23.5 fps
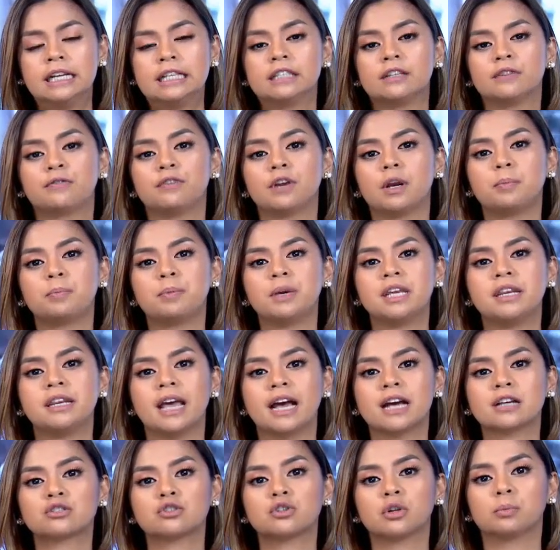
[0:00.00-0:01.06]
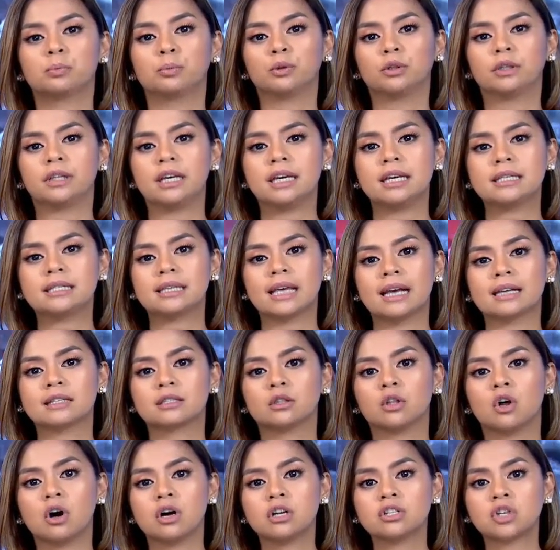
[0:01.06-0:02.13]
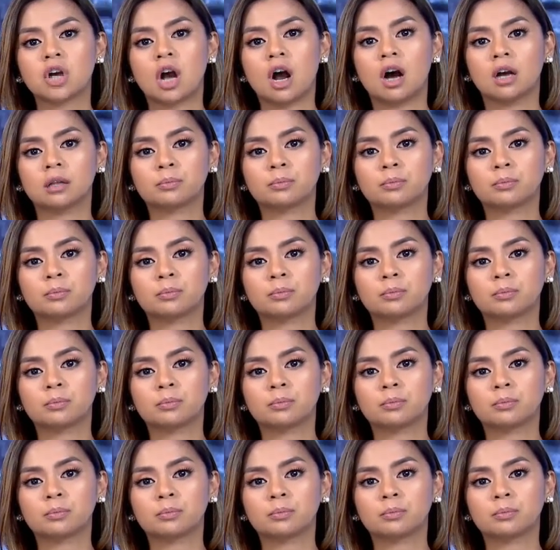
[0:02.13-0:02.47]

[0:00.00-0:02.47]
The Philippine National Police has launched hot